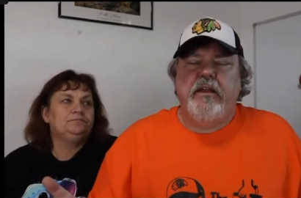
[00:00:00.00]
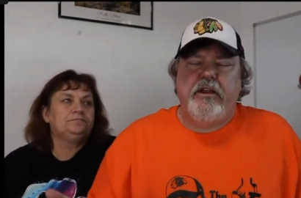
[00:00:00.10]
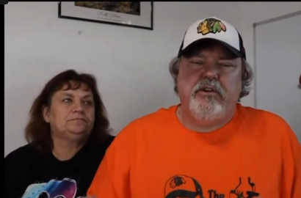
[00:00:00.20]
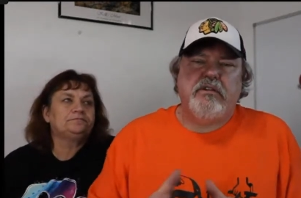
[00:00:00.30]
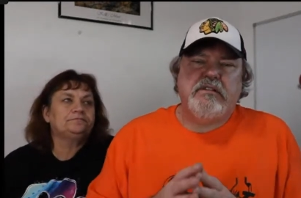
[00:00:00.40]

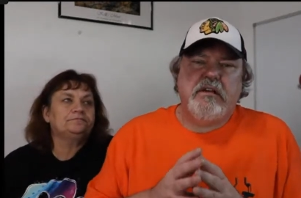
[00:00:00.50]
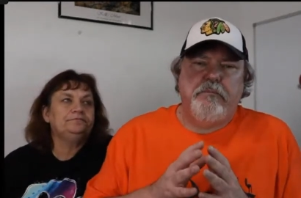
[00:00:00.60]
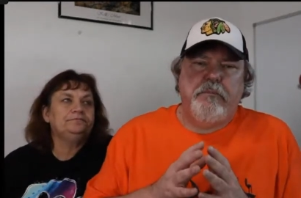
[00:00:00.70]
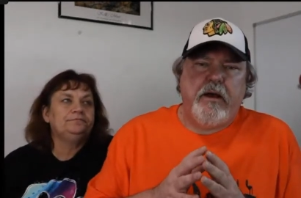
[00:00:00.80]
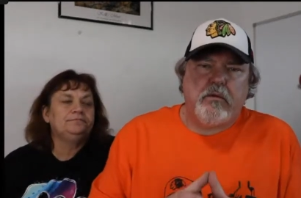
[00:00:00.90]
Speaker 1: Here's a
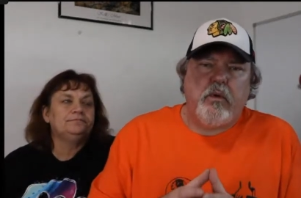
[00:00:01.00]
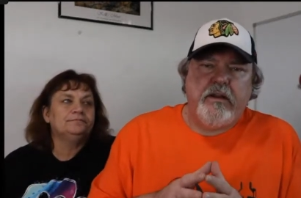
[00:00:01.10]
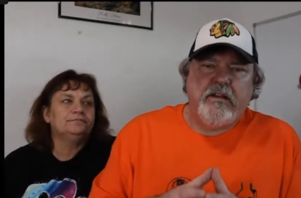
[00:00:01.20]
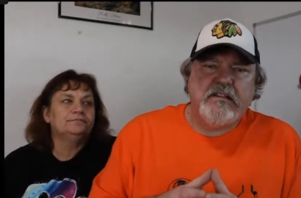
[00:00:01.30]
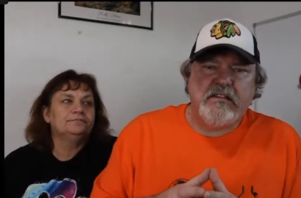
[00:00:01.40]
better
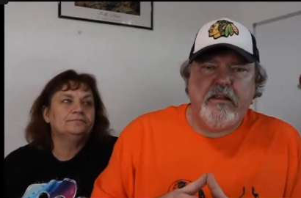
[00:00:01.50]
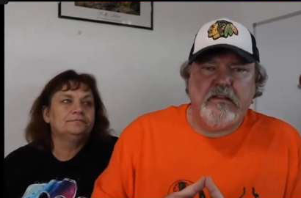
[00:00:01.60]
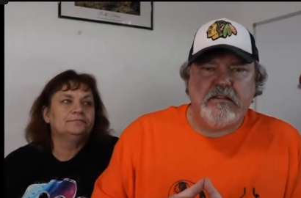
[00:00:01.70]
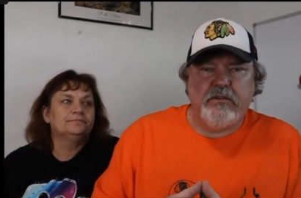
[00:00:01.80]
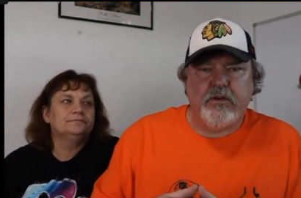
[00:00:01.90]
way to
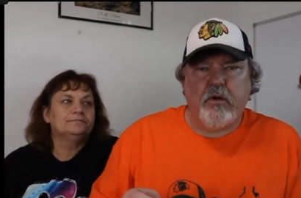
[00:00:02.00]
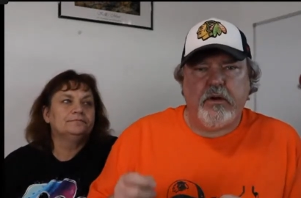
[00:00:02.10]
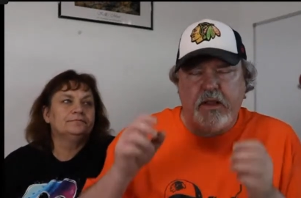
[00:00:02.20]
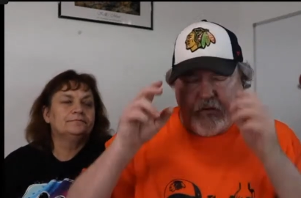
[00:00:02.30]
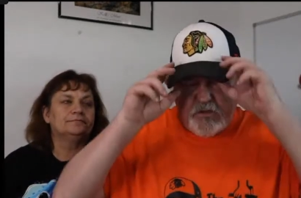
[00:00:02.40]
say this. And
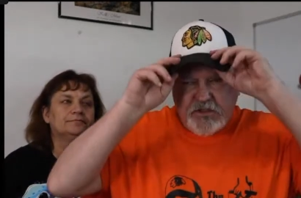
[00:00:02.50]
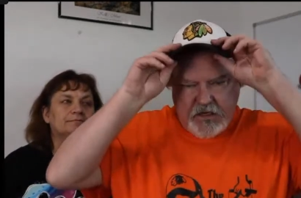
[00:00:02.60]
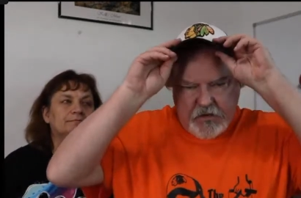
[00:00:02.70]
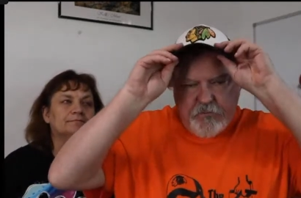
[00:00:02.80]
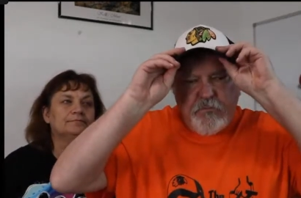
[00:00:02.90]
you're going to
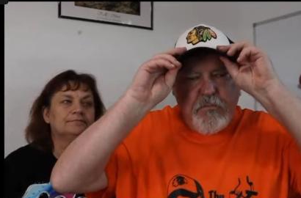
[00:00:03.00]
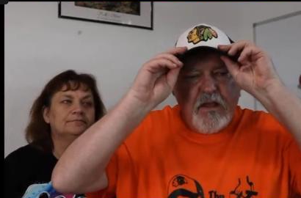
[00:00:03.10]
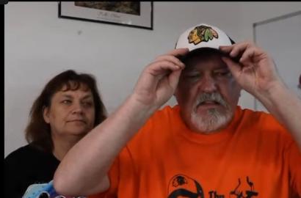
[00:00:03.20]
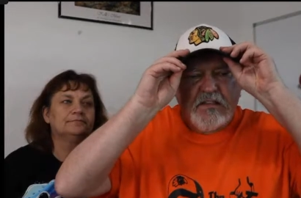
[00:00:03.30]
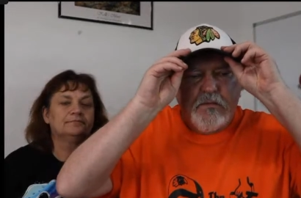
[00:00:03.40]
have to just kind
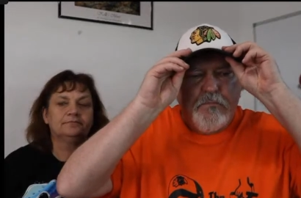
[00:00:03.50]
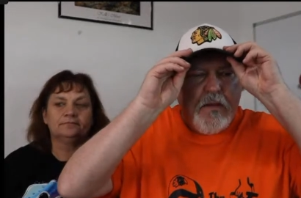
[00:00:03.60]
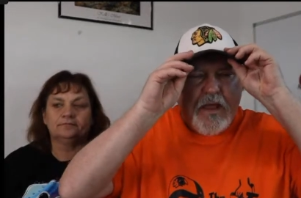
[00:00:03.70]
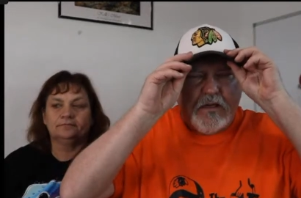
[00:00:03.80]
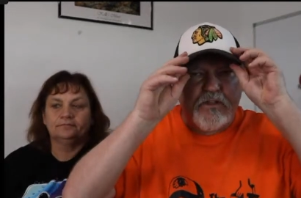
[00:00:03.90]
of
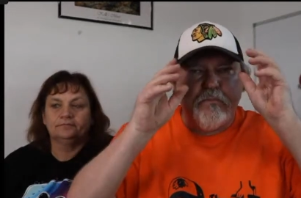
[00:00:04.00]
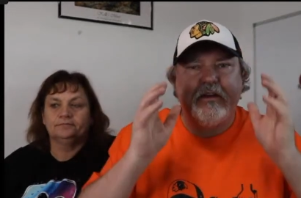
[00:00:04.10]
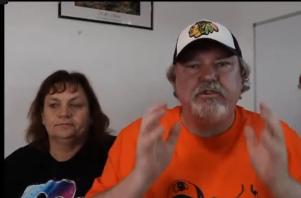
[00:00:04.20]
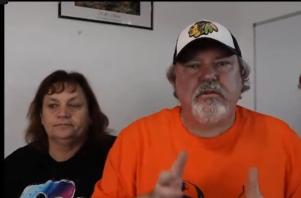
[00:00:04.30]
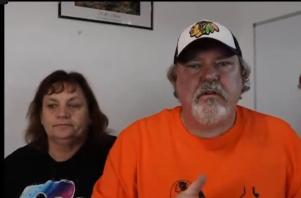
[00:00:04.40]
mix and
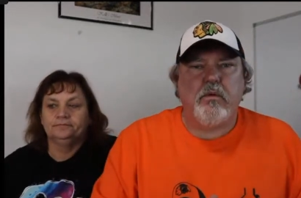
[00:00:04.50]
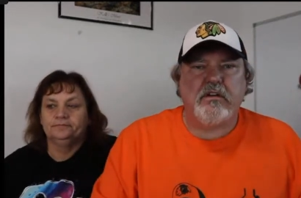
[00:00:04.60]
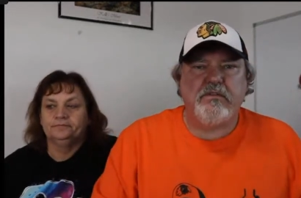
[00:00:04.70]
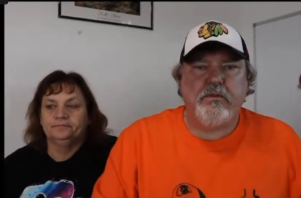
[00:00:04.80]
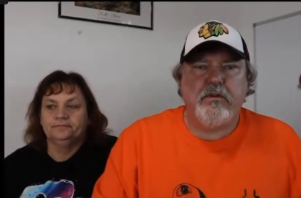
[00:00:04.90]
match and make
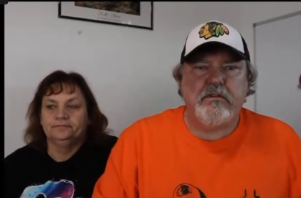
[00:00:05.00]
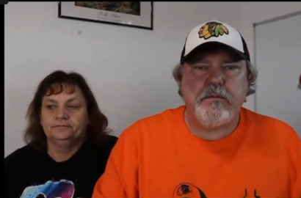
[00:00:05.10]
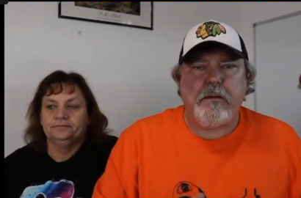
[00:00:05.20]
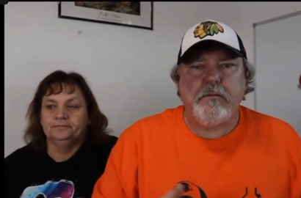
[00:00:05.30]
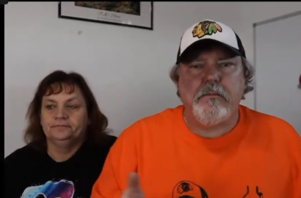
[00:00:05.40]
sure that it
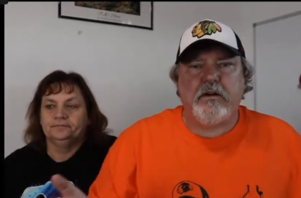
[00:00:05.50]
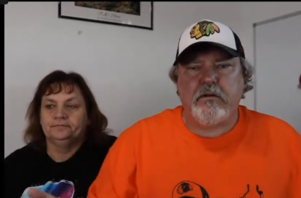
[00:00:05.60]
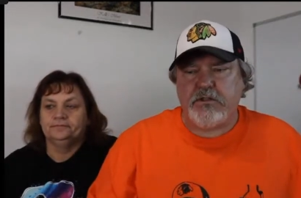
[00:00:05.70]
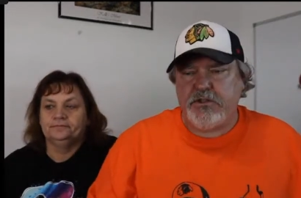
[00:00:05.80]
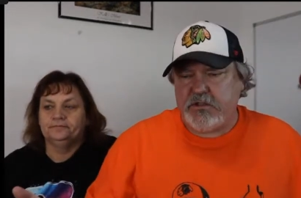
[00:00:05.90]
works for you. It's
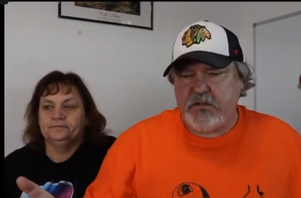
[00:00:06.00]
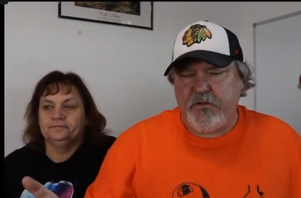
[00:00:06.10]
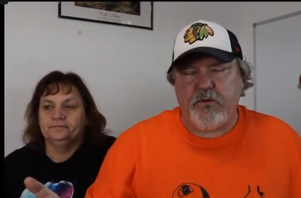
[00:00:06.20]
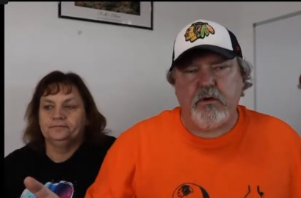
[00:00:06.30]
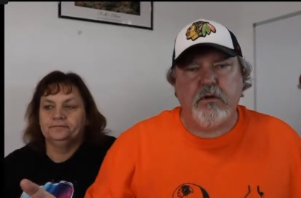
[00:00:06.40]
probably better
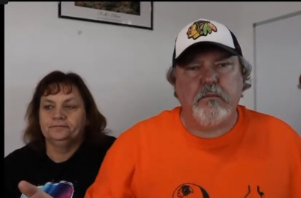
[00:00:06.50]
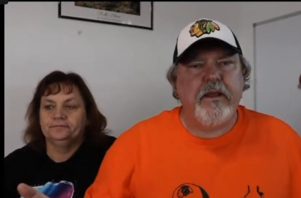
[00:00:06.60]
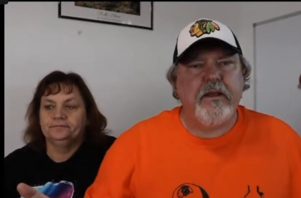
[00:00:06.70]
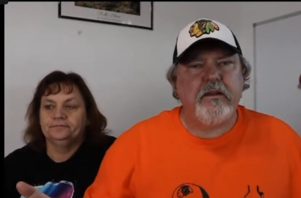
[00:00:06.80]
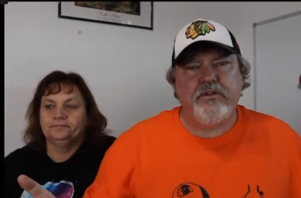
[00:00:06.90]
to just, if
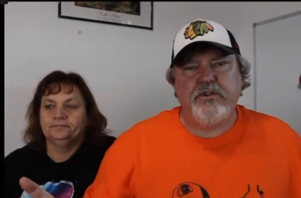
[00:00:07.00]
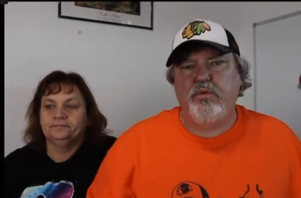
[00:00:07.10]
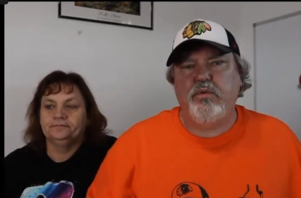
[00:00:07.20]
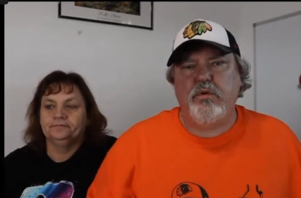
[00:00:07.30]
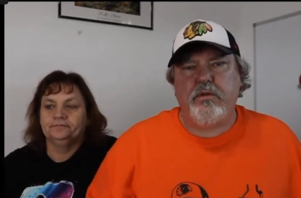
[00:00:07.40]
you're going to make
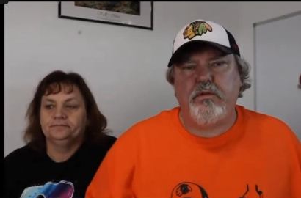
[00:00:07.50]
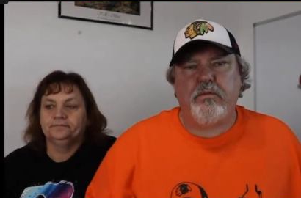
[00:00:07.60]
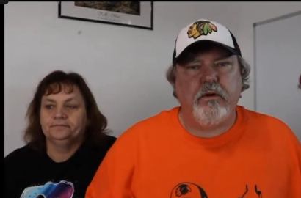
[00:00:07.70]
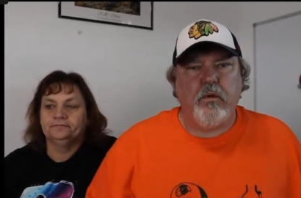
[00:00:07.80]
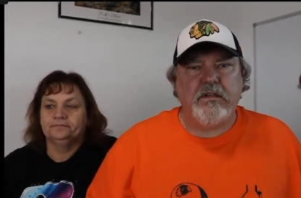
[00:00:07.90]
2 or